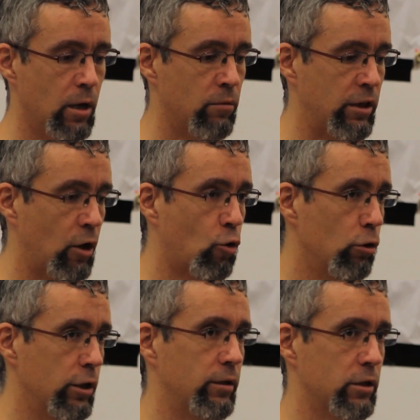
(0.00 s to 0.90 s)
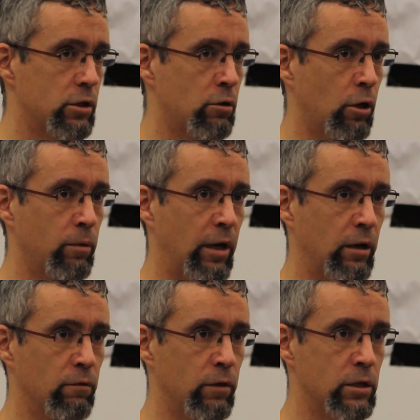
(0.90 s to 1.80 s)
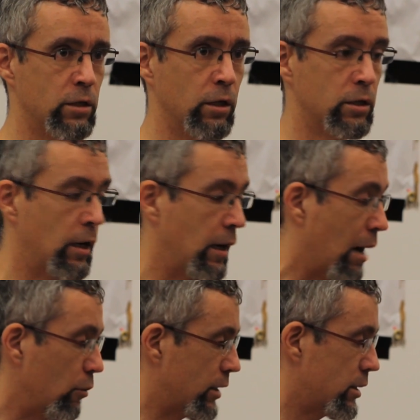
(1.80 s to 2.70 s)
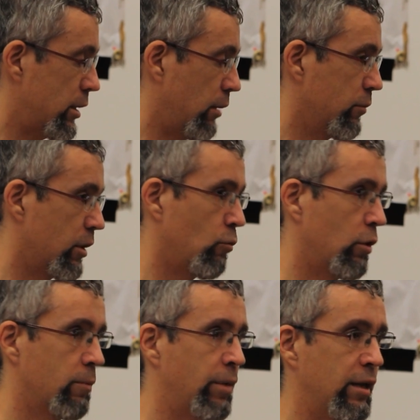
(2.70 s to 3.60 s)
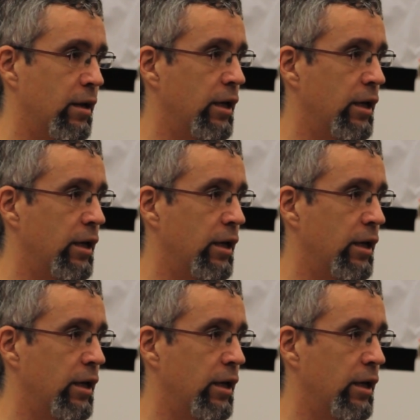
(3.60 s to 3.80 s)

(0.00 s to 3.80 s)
but they couldn't destroy many of these things. And now it seemed that with the Peña